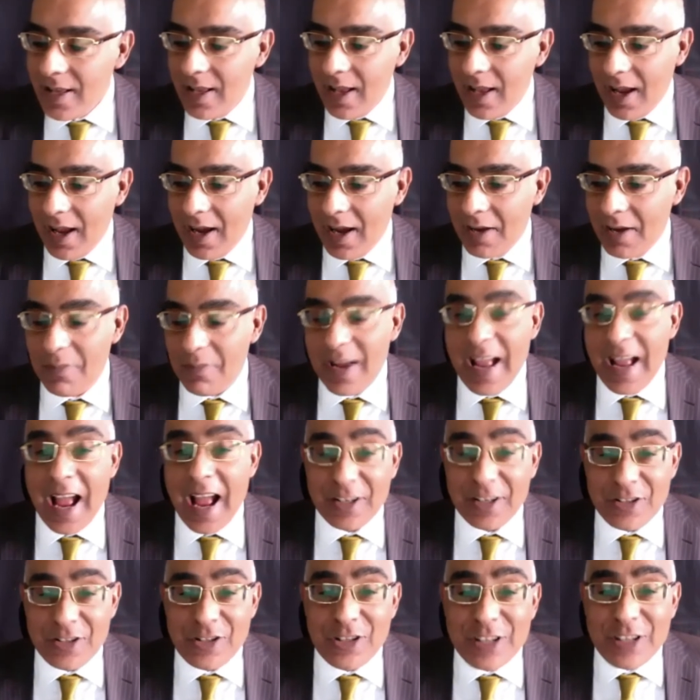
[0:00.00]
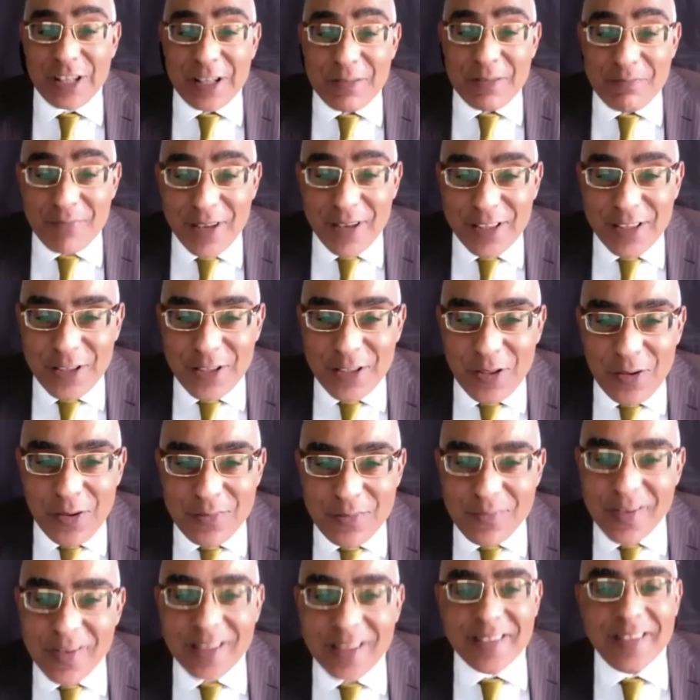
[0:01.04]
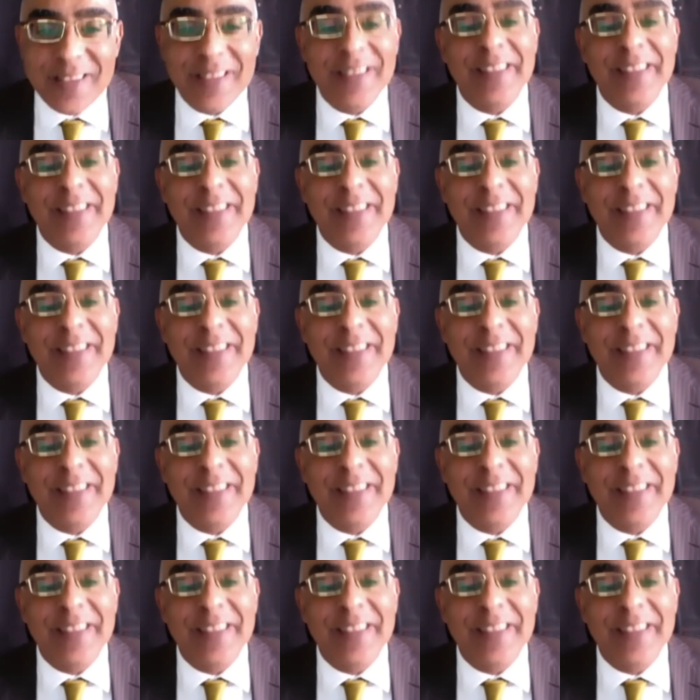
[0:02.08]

Actually, month on month,